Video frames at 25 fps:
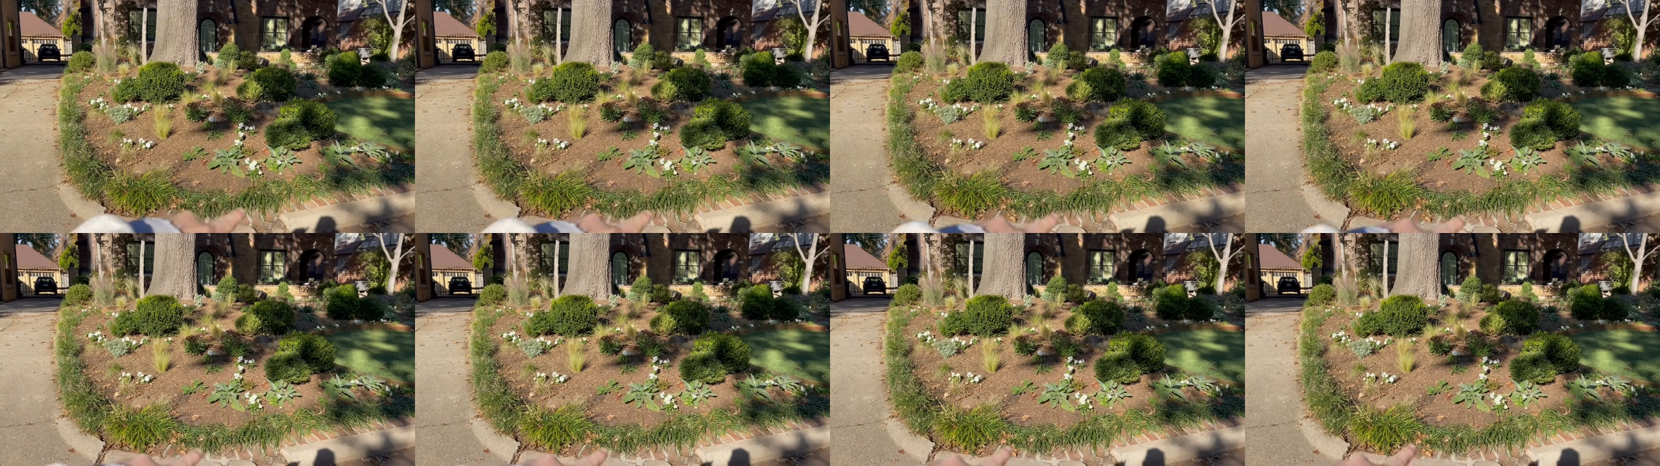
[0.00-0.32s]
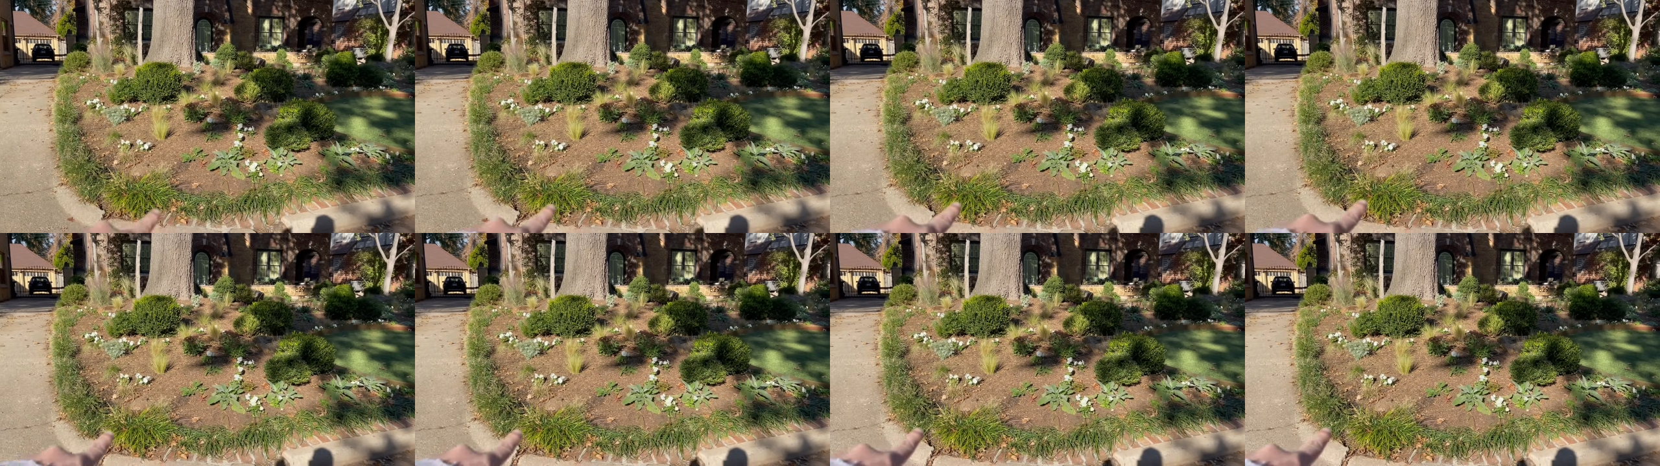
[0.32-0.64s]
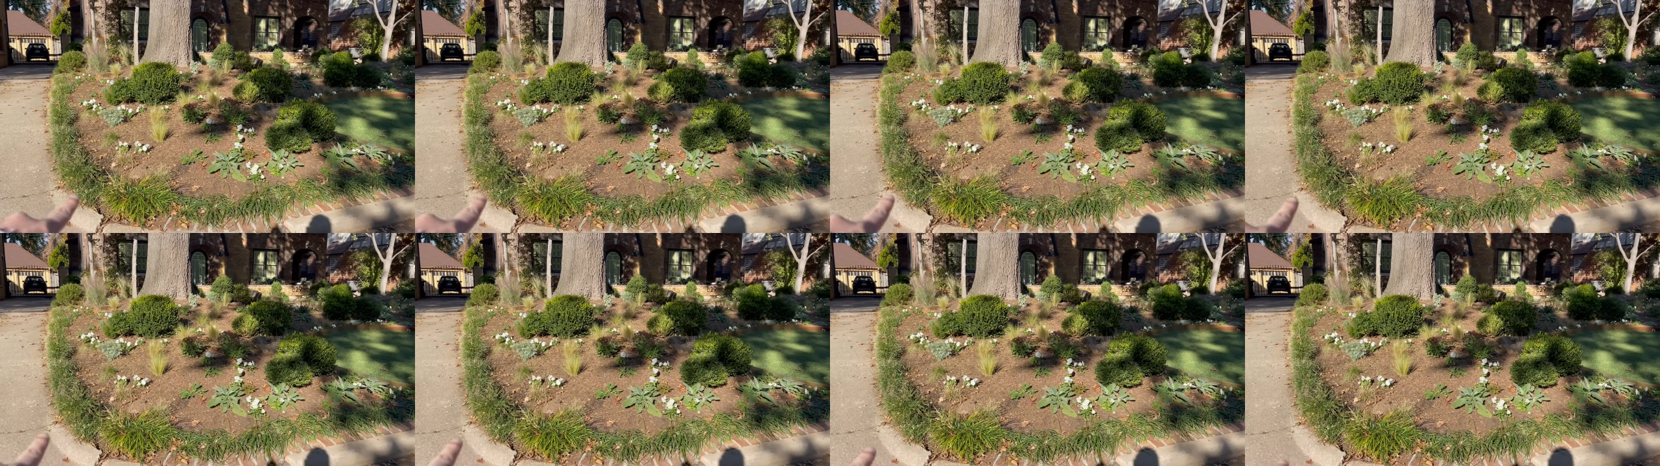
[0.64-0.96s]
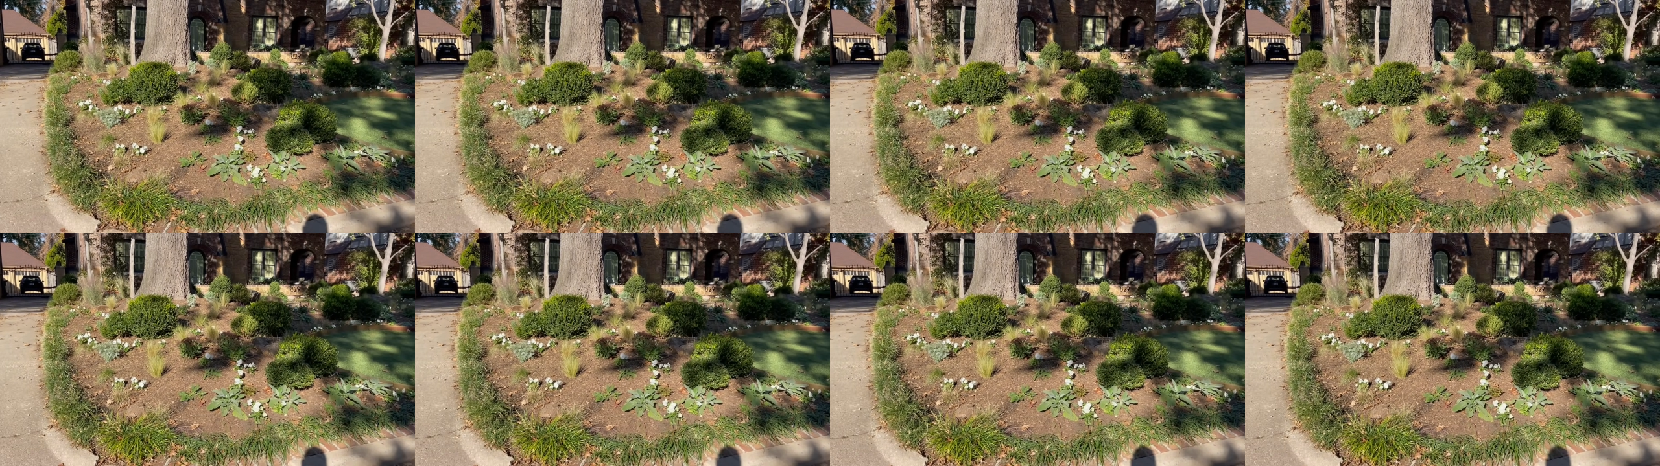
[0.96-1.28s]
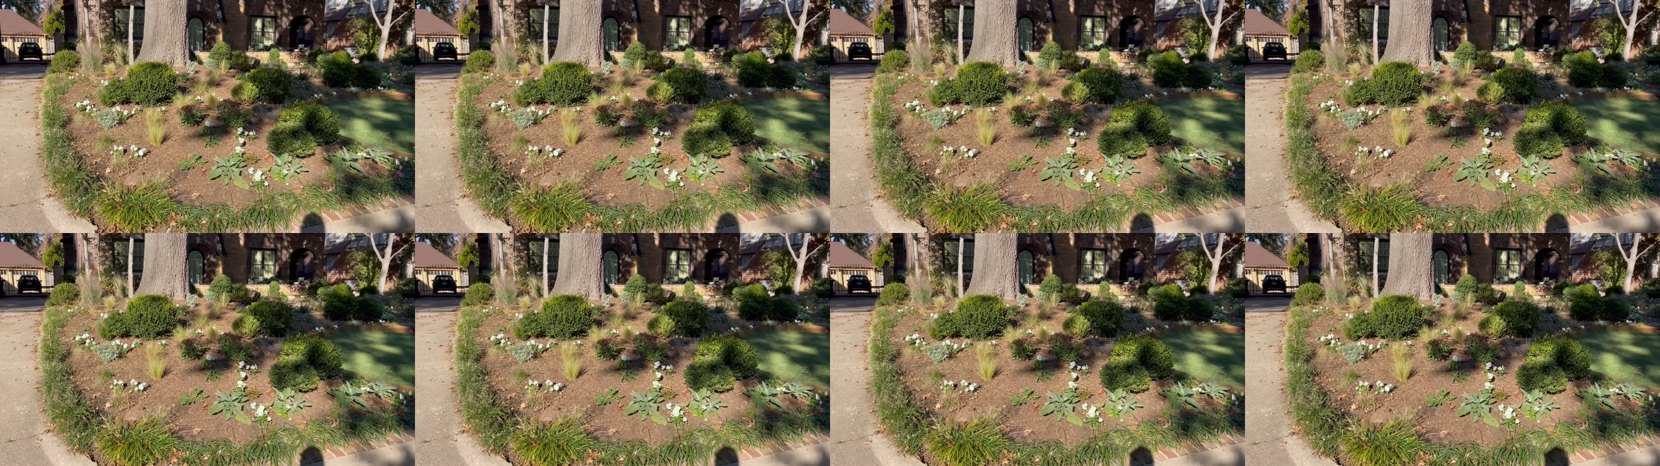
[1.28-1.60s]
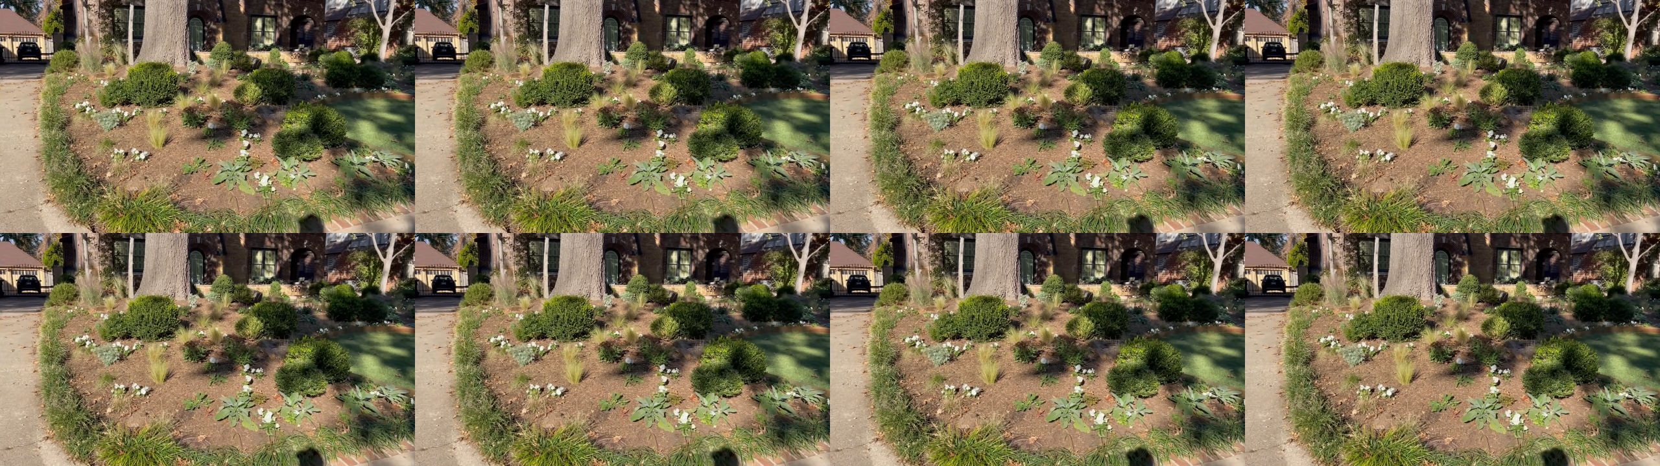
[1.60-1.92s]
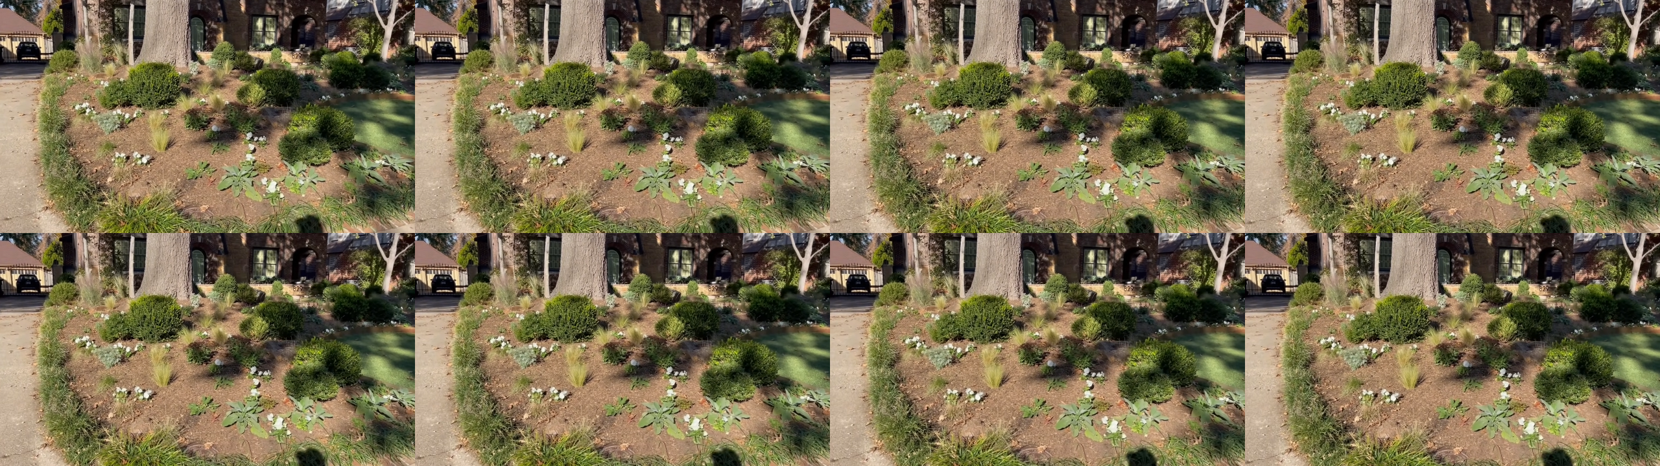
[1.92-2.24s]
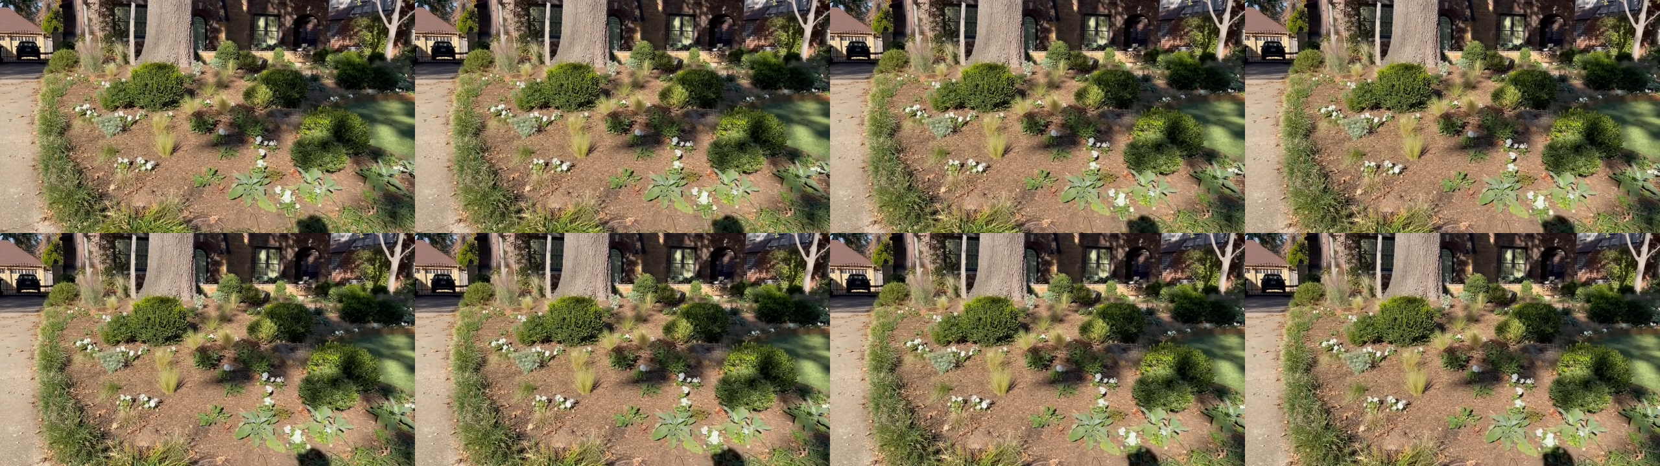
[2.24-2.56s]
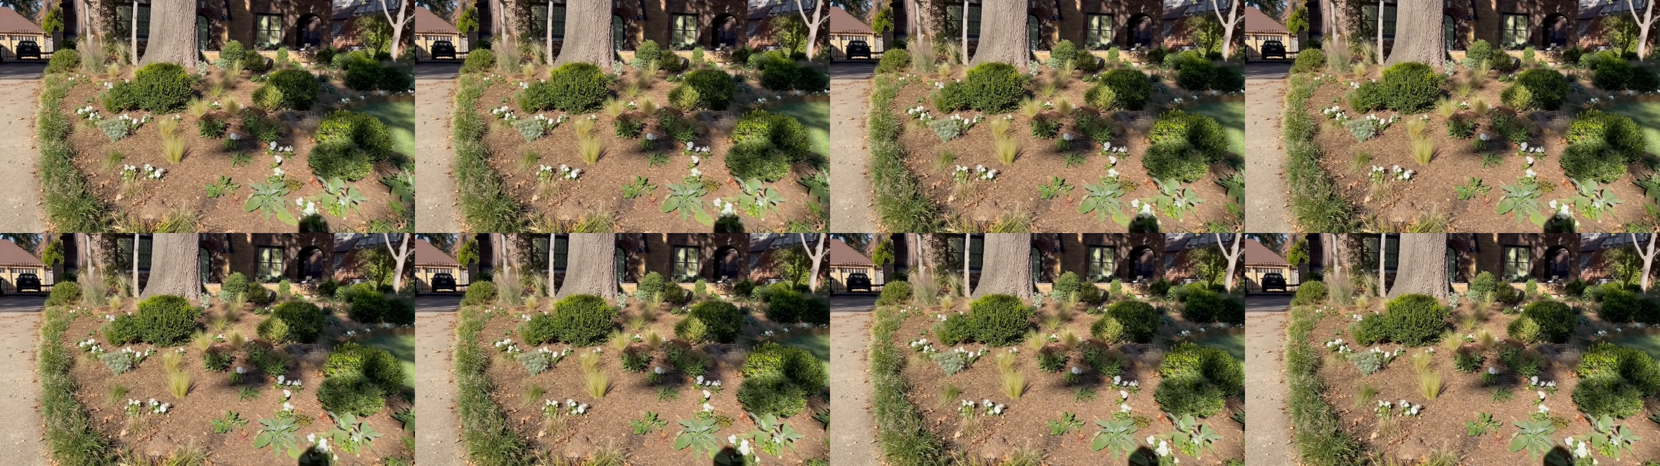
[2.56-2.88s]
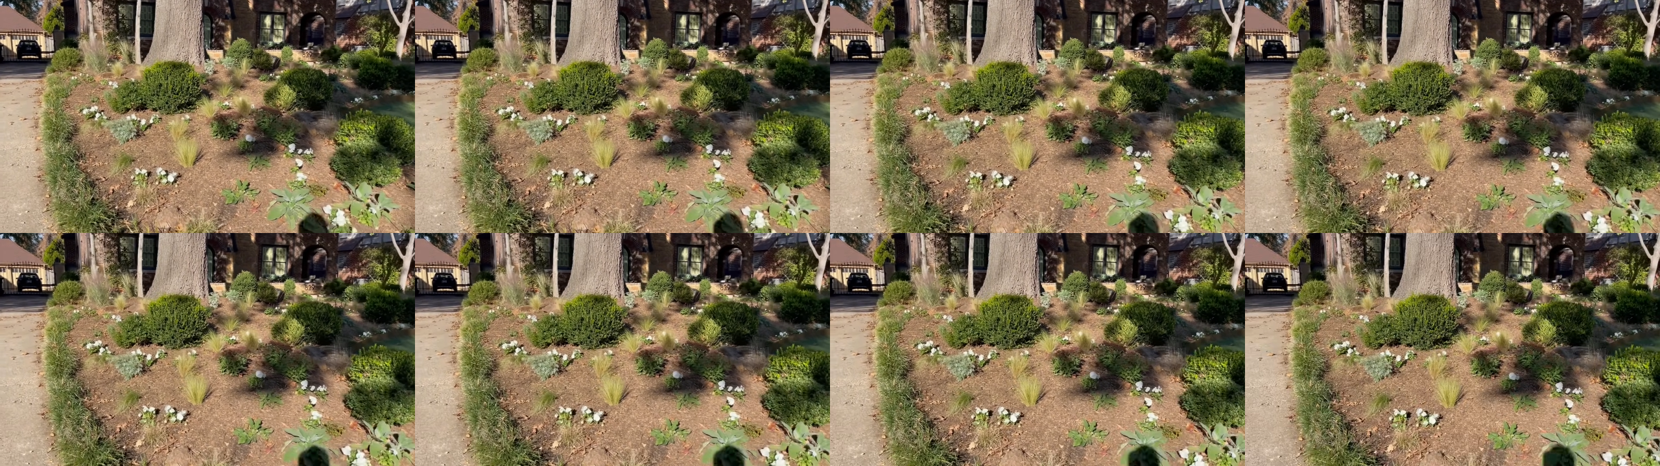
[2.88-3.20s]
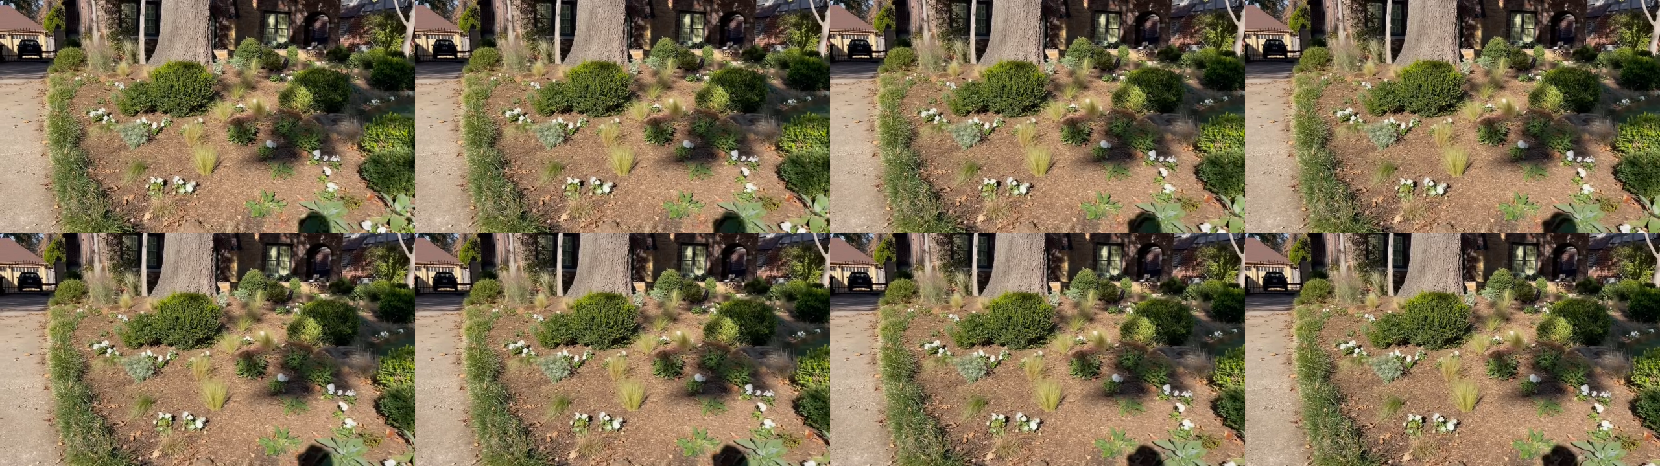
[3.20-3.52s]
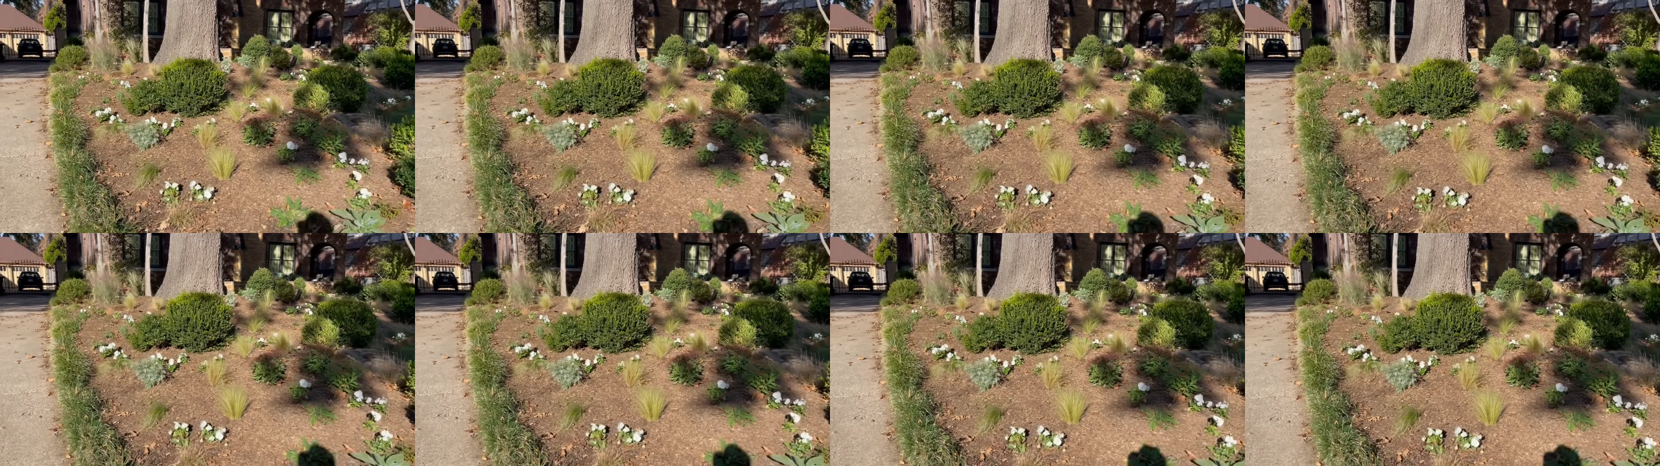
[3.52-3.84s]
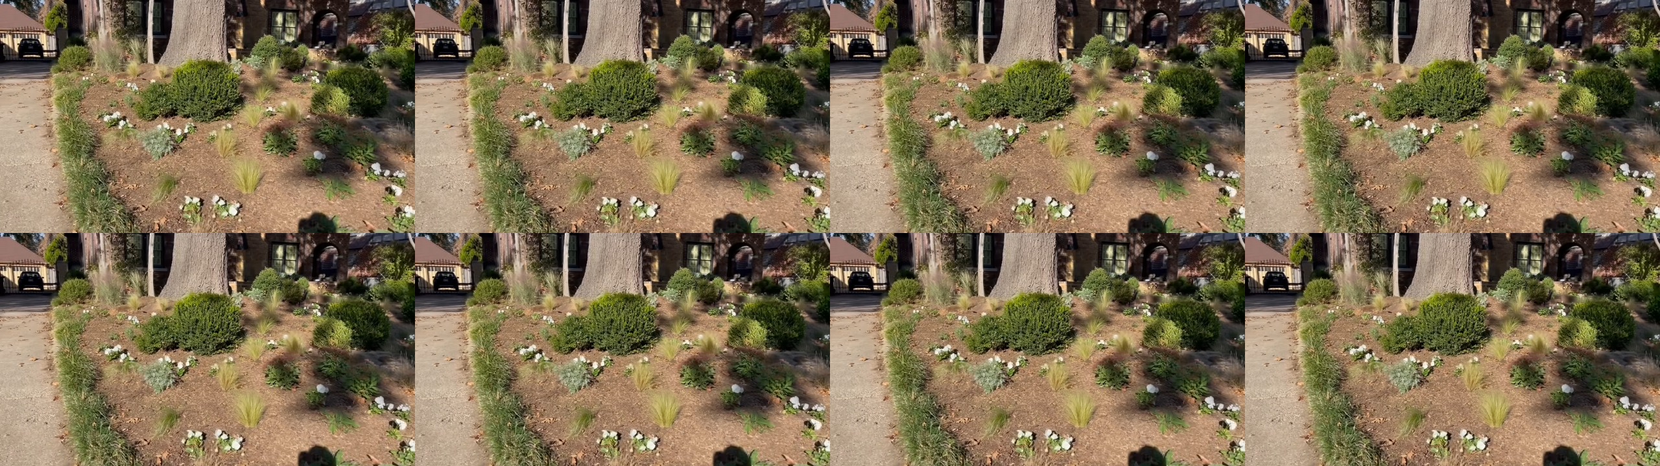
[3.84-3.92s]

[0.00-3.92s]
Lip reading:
[unreadable: no face in view]